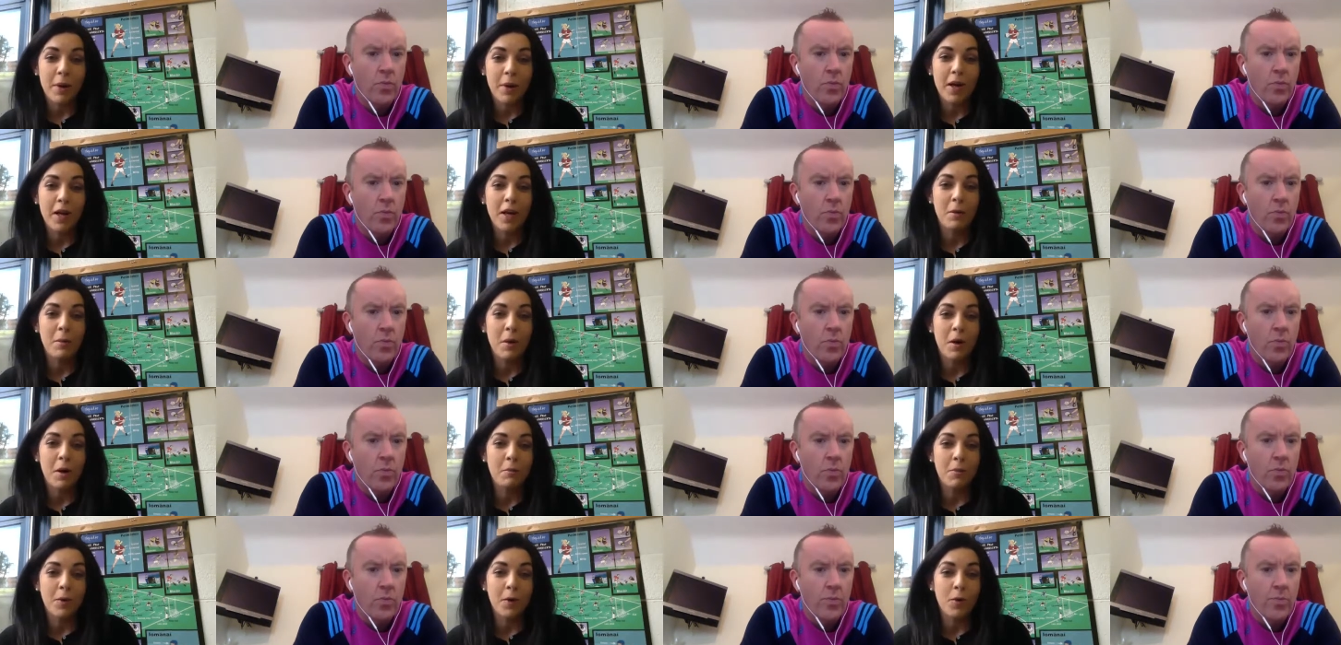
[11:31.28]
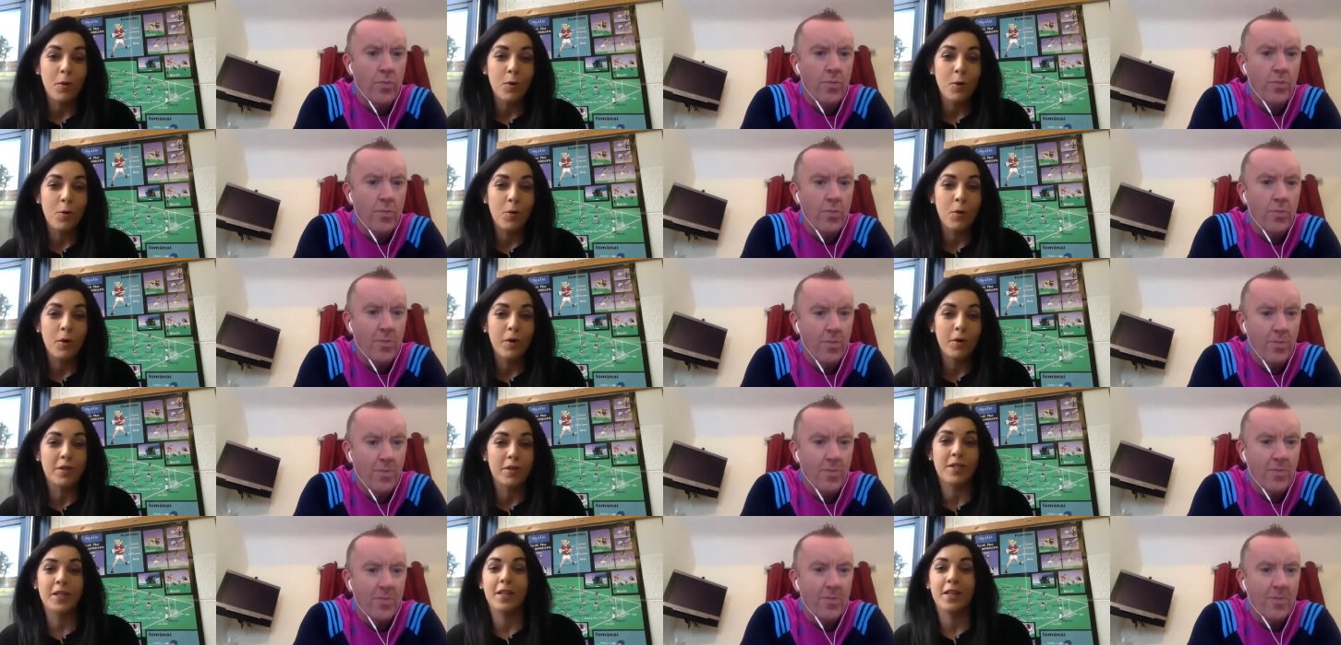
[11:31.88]
Speaker 1: Pelham Bow
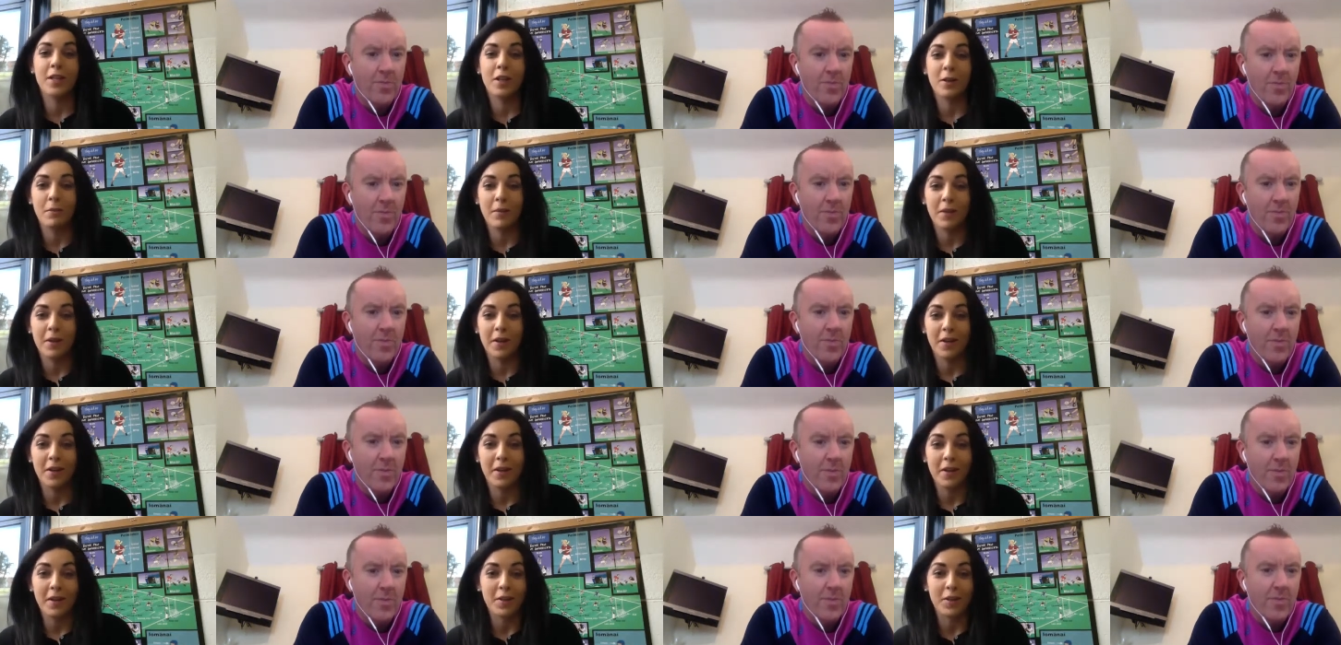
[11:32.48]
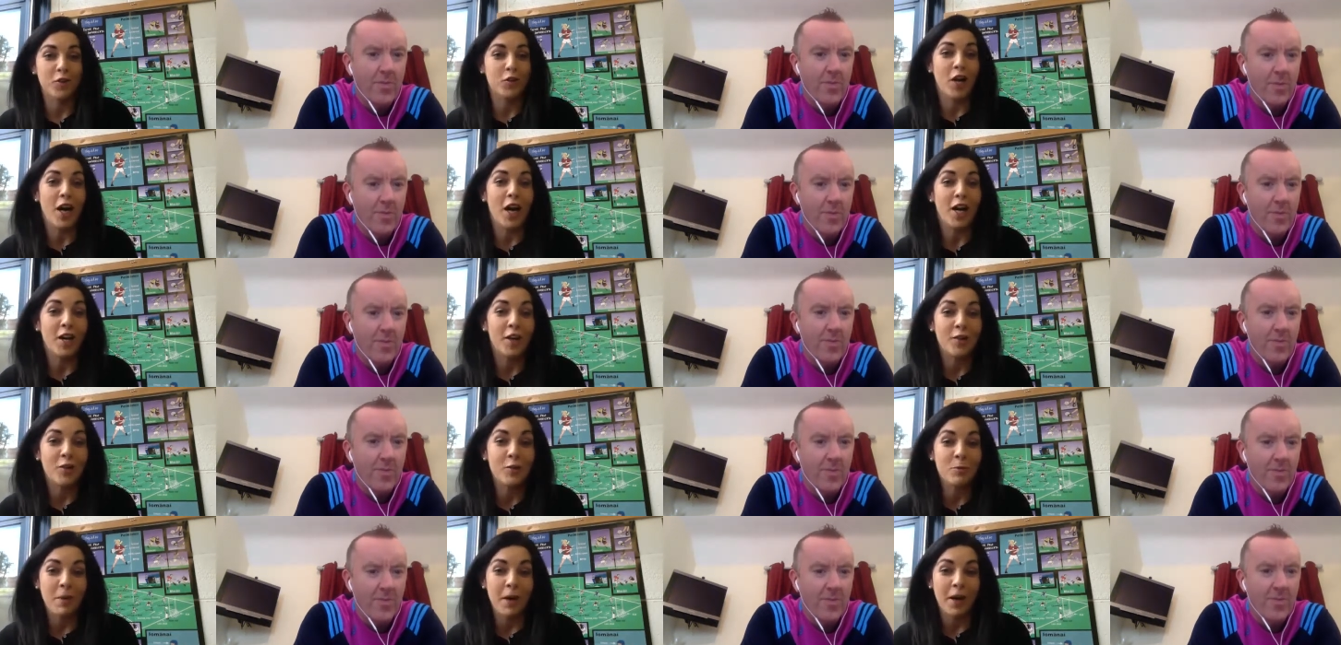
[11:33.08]
or seeing them at a, a
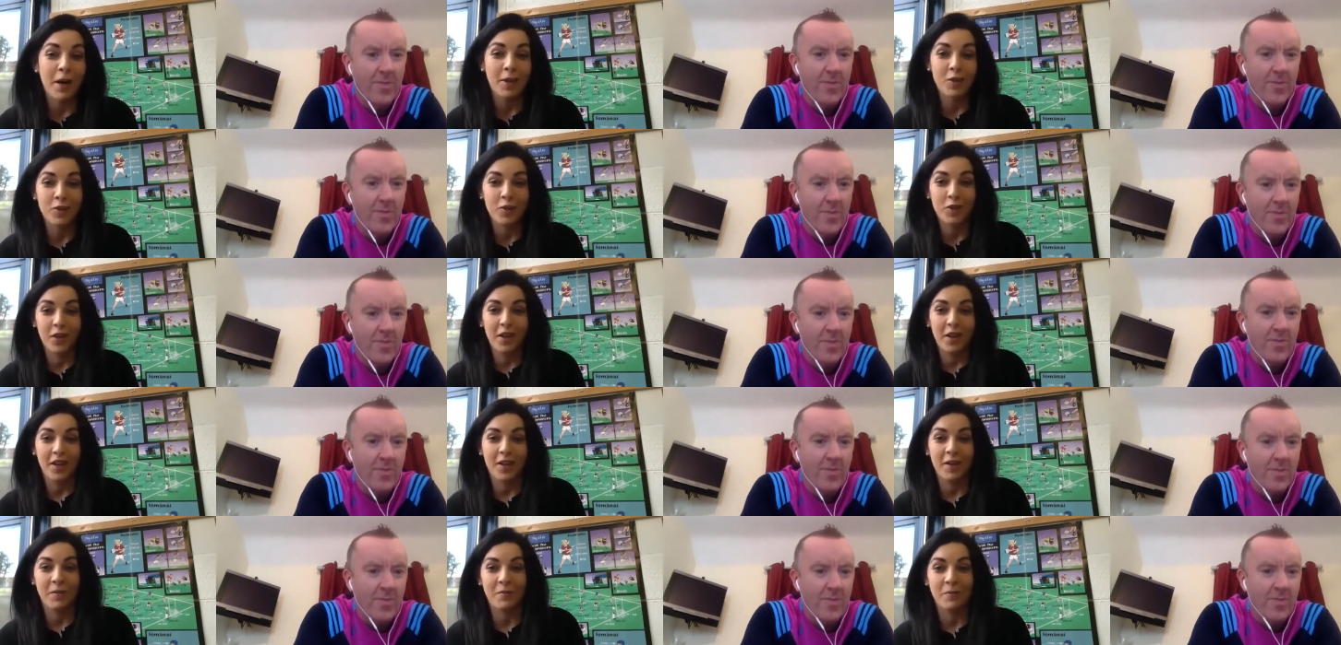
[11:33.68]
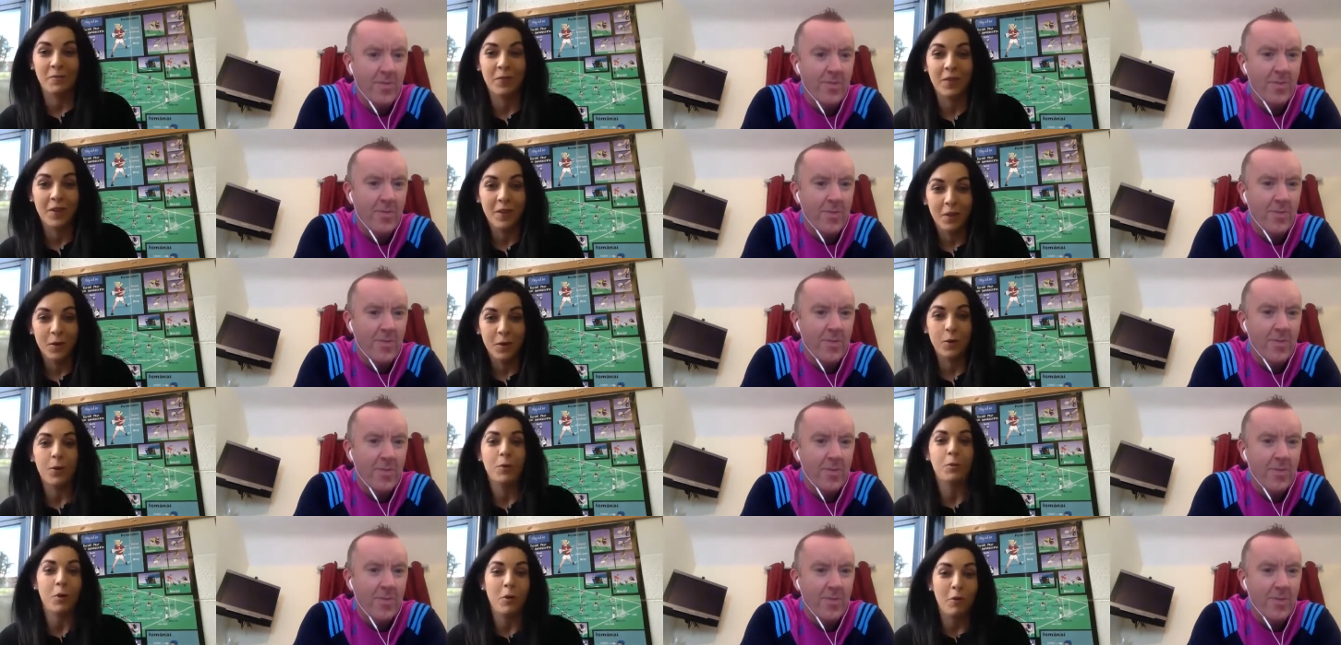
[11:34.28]
challenge match um,
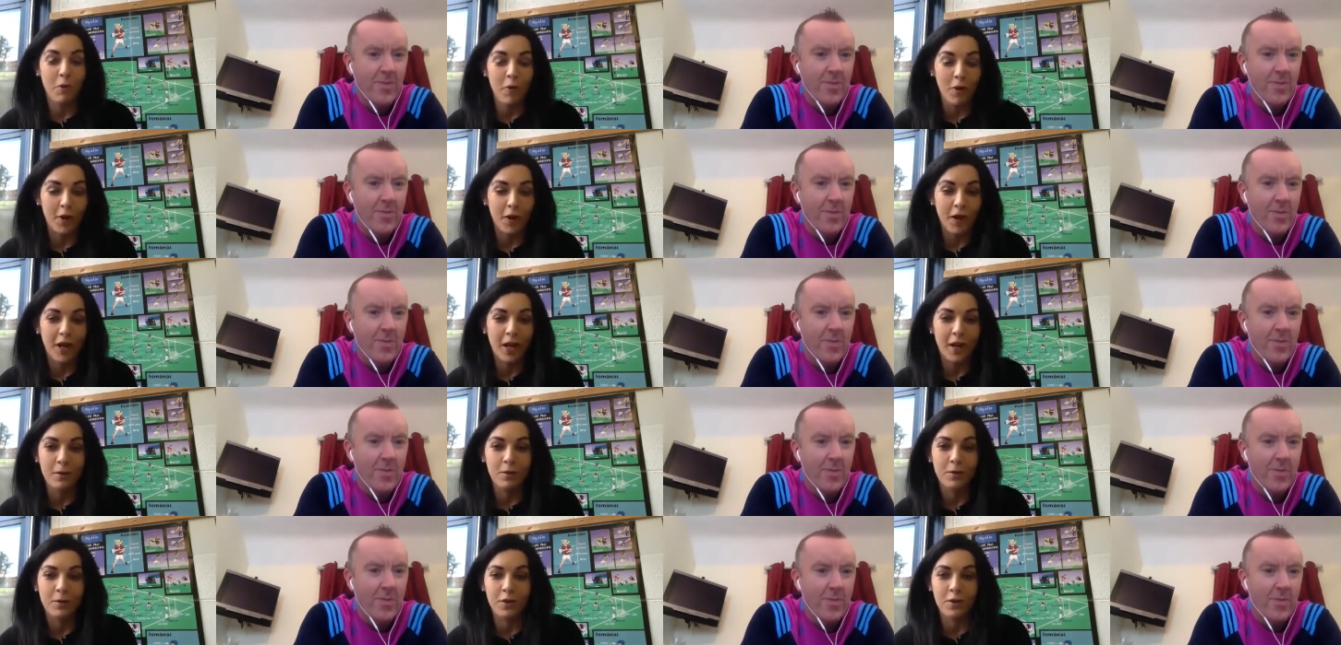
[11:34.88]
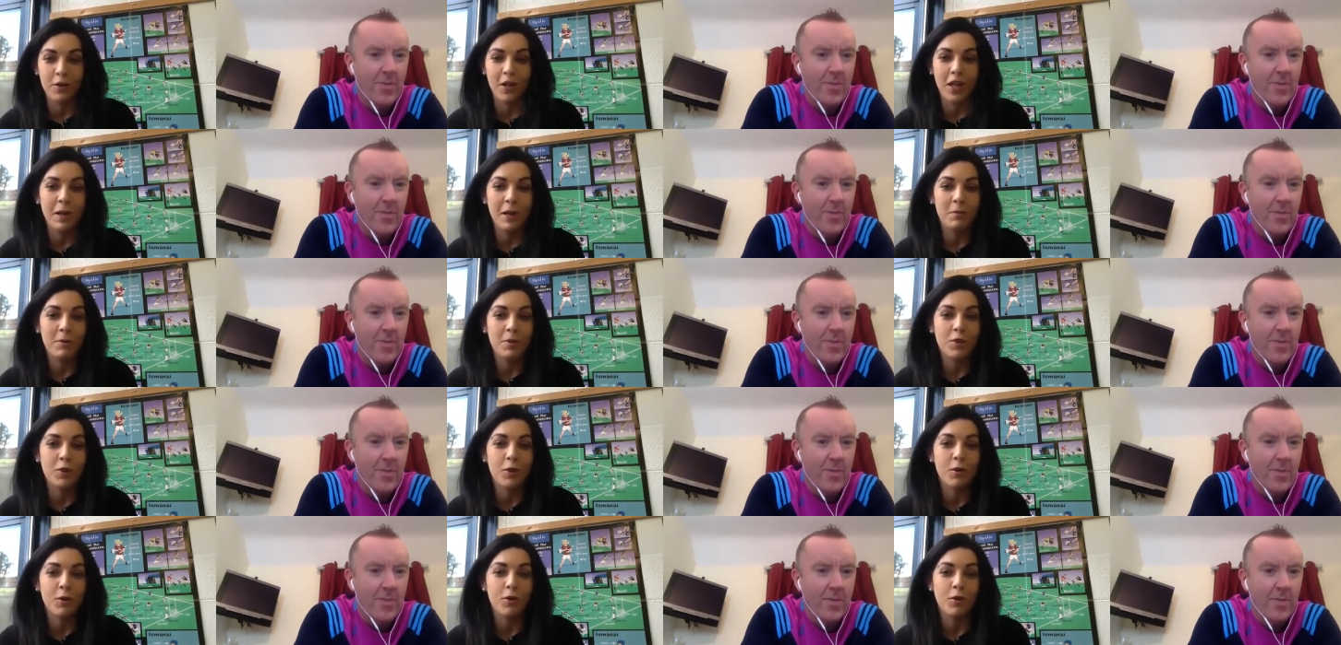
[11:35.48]
when we were all allowed and able
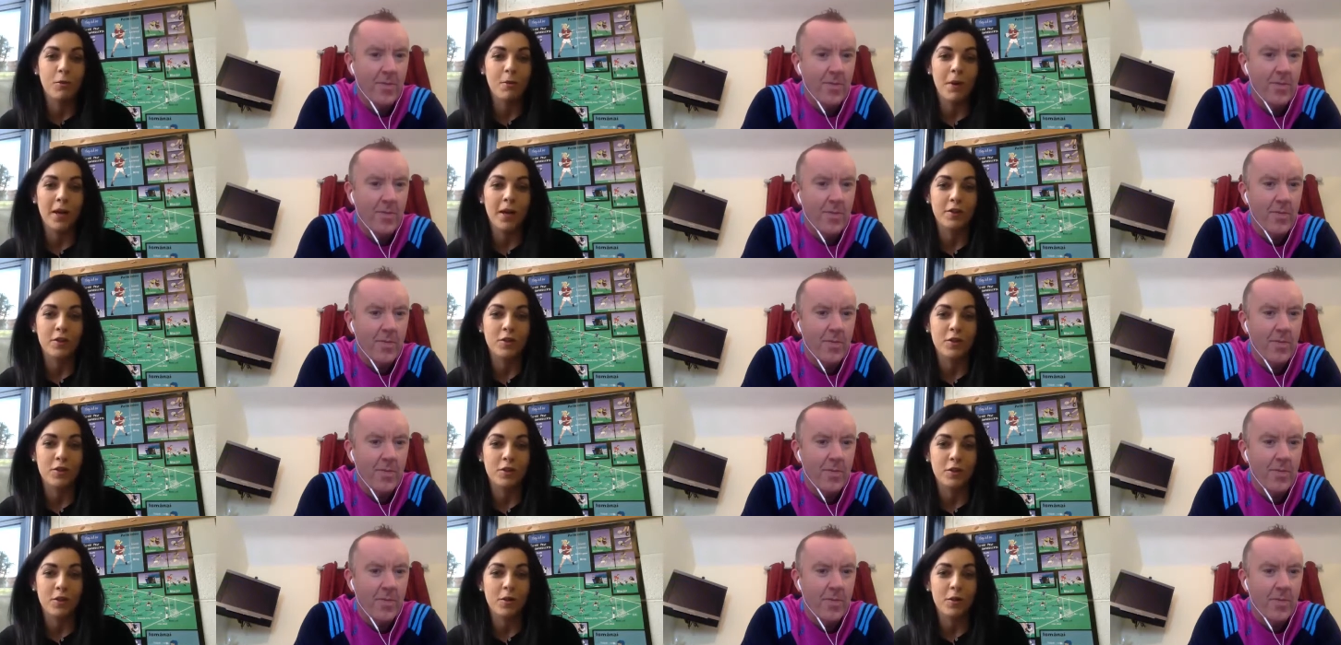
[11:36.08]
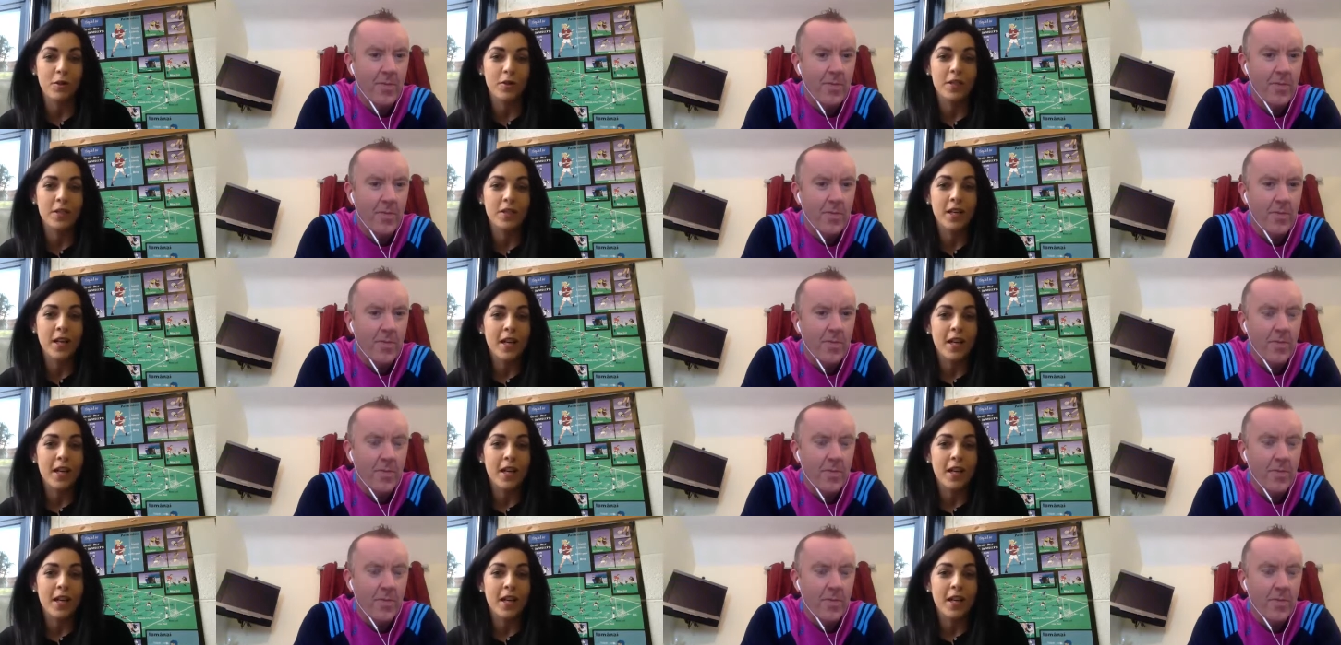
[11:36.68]
to go to matches, of course,